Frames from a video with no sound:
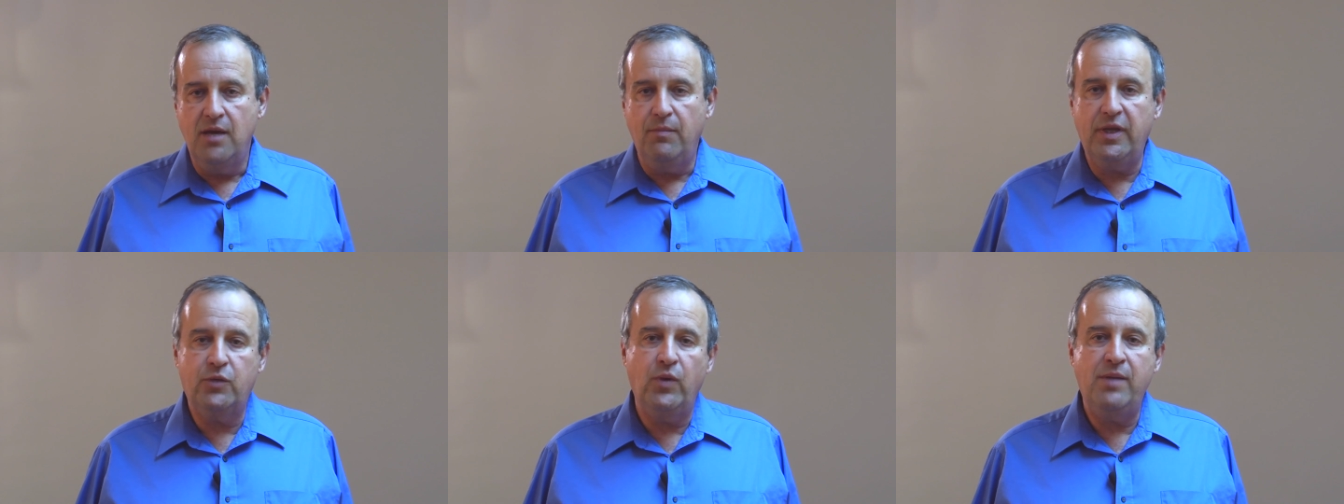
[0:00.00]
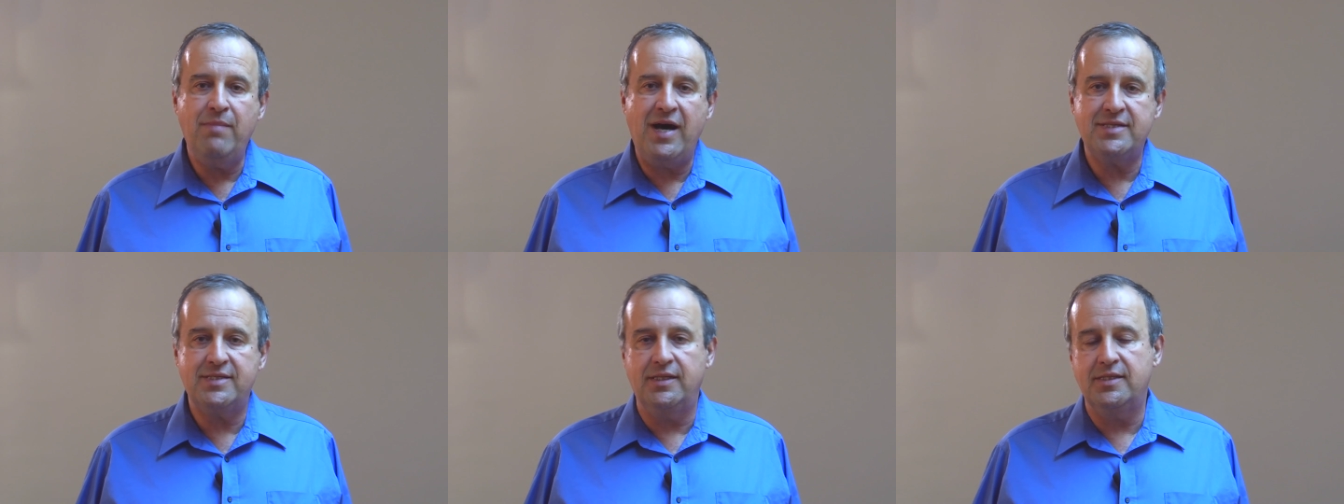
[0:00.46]
between
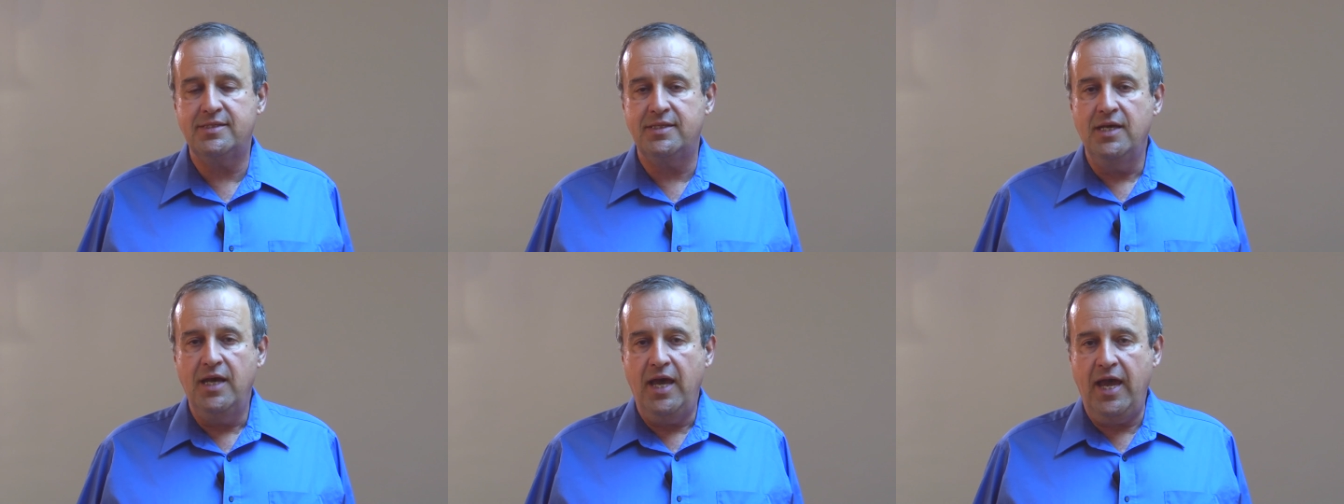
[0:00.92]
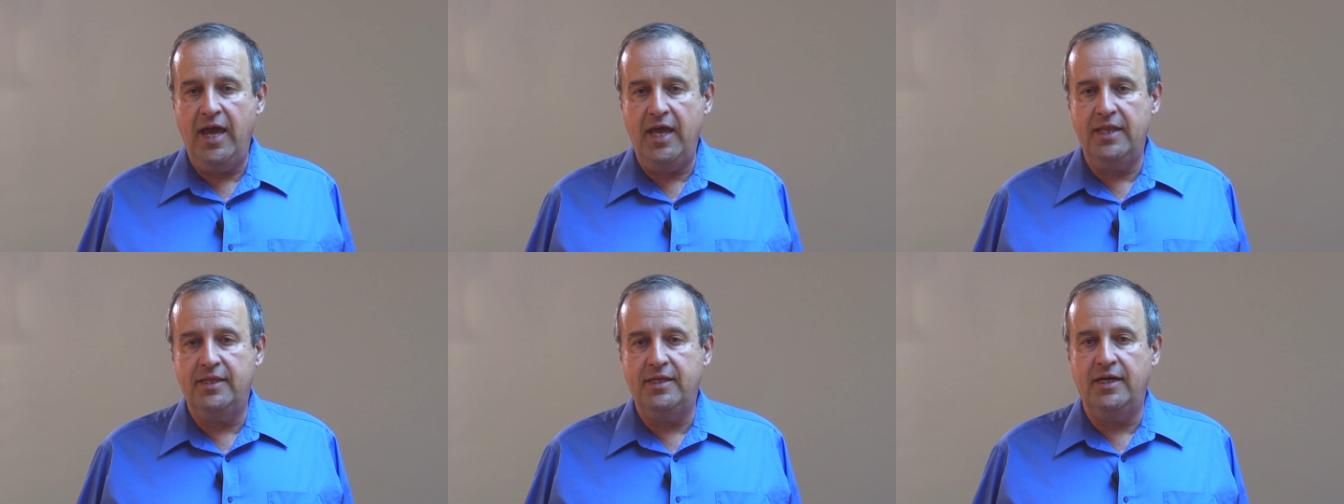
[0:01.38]
muzzles
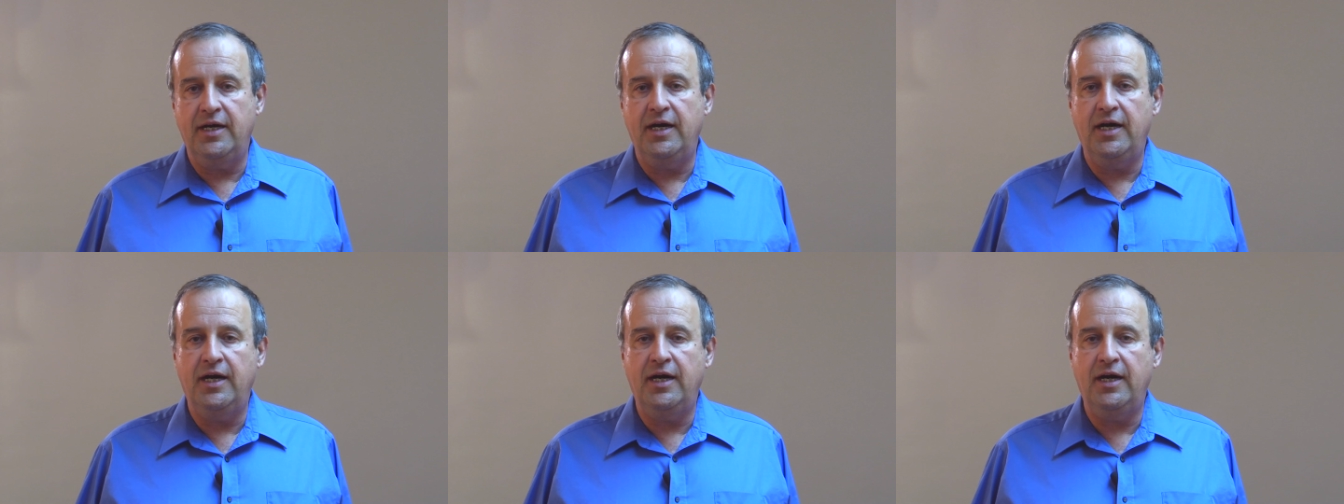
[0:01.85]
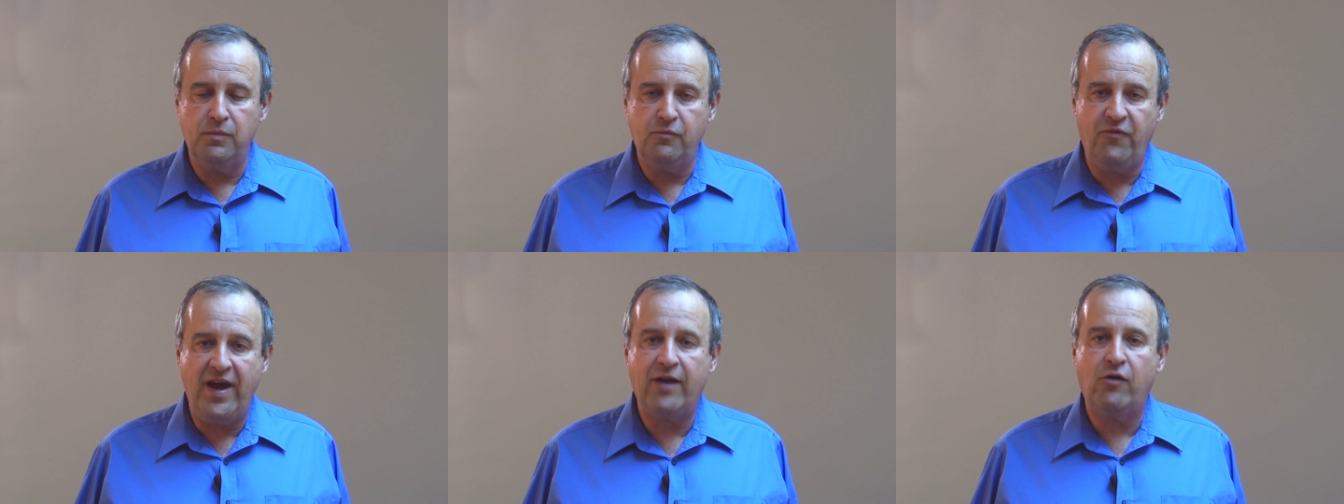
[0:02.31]
and uh,
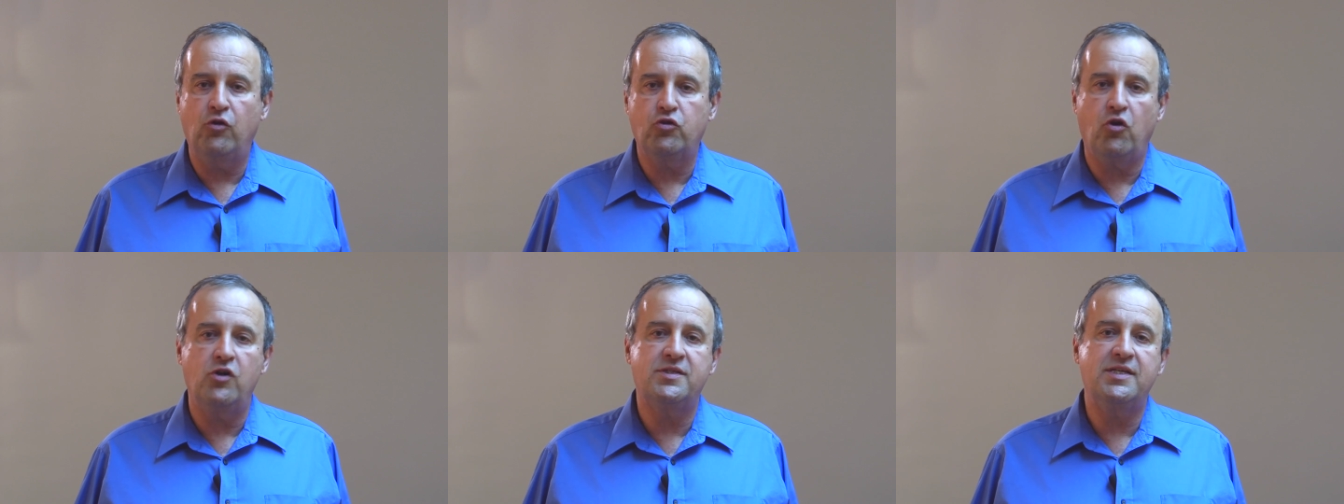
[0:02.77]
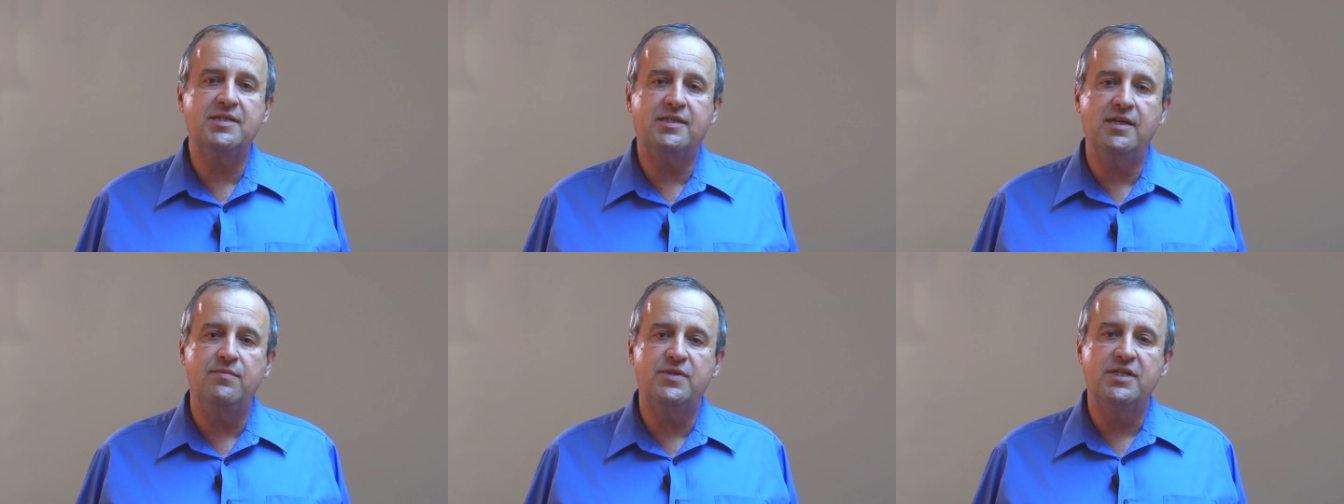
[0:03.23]
fire control
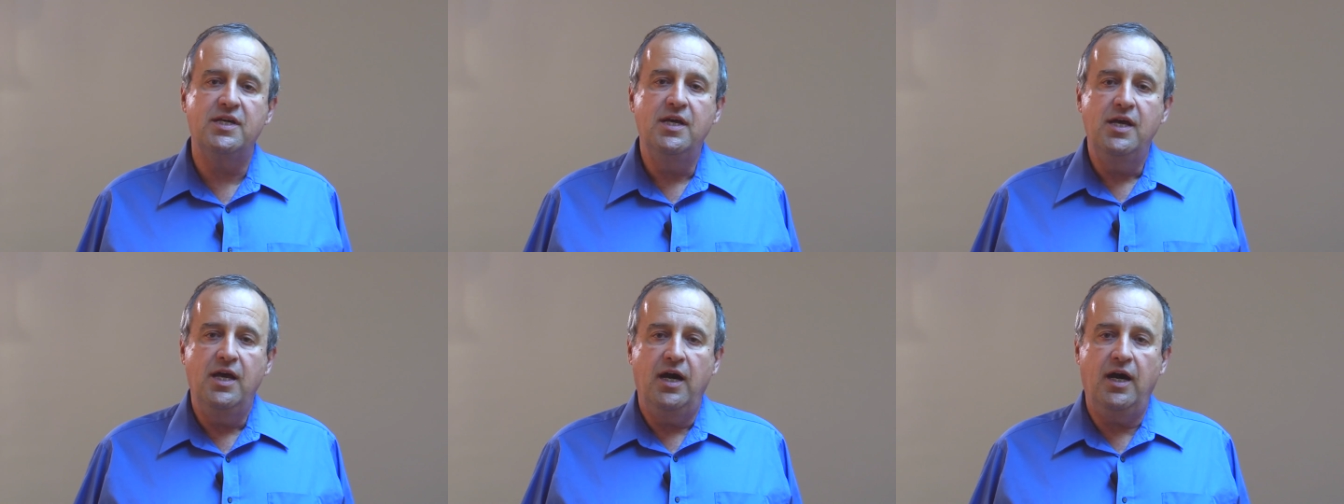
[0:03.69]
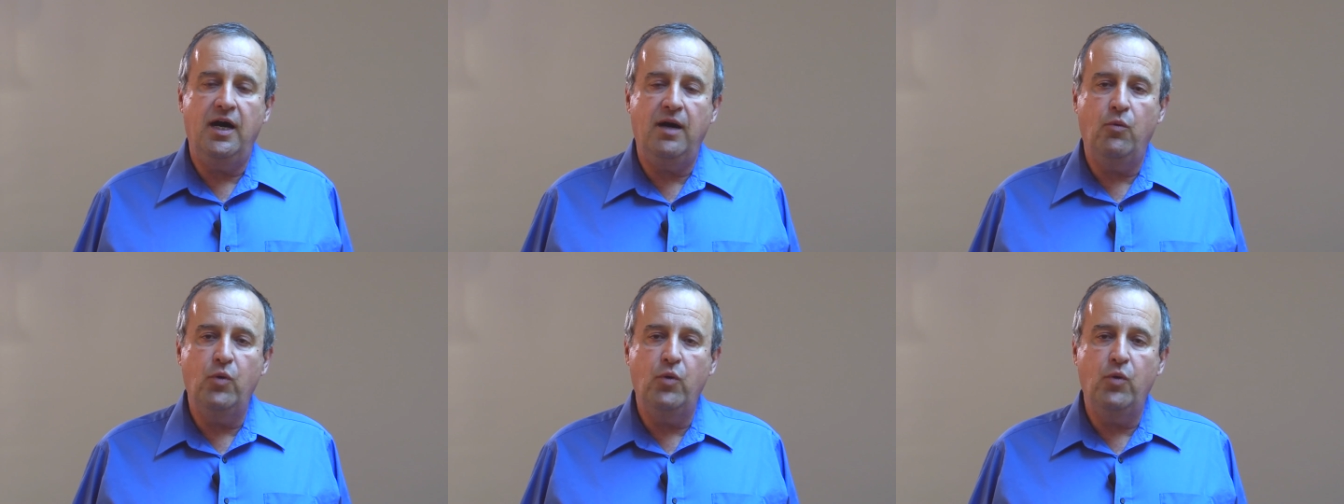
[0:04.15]
systems. Uh,